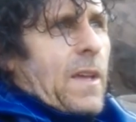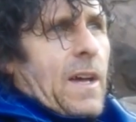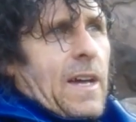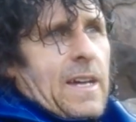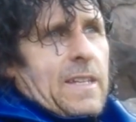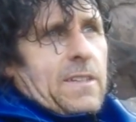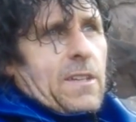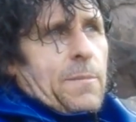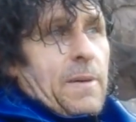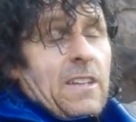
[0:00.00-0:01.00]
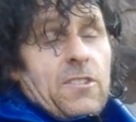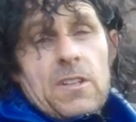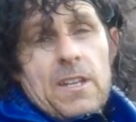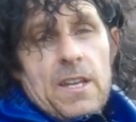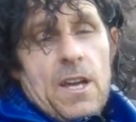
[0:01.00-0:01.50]
And
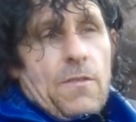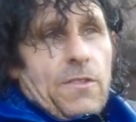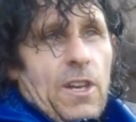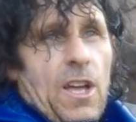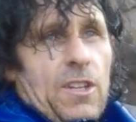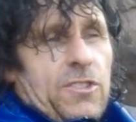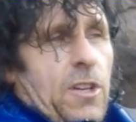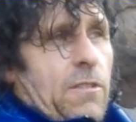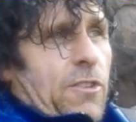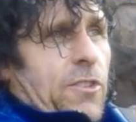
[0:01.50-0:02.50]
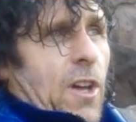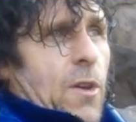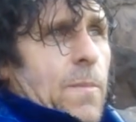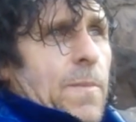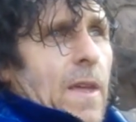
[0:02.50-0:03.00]
basically over the last year or
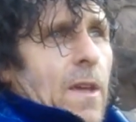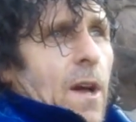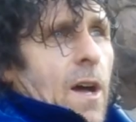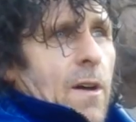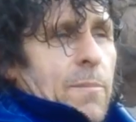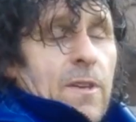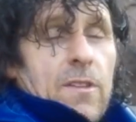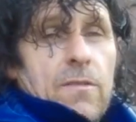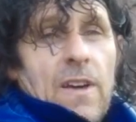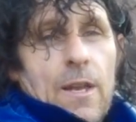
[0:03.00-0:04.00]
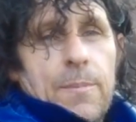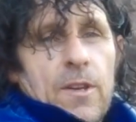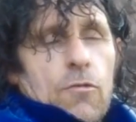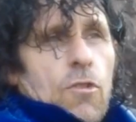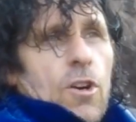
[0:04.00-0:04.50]
so I've been developing
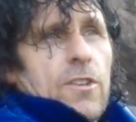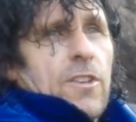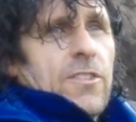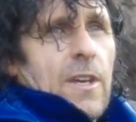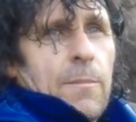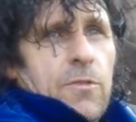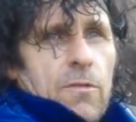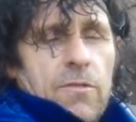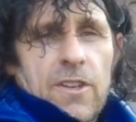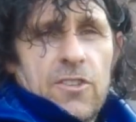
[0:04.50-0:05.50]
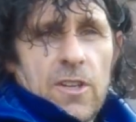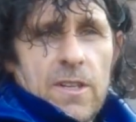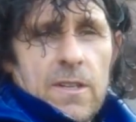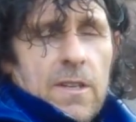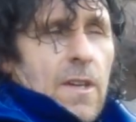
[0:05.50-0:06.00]
a rod at Samson
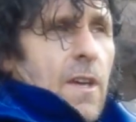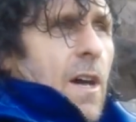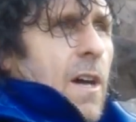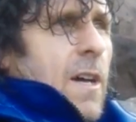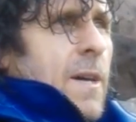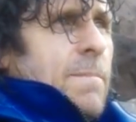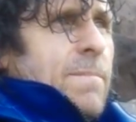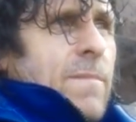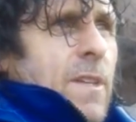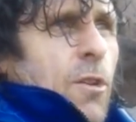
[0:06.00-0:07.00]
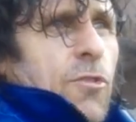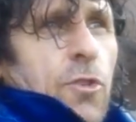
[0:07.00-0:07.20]
Fishing, you know,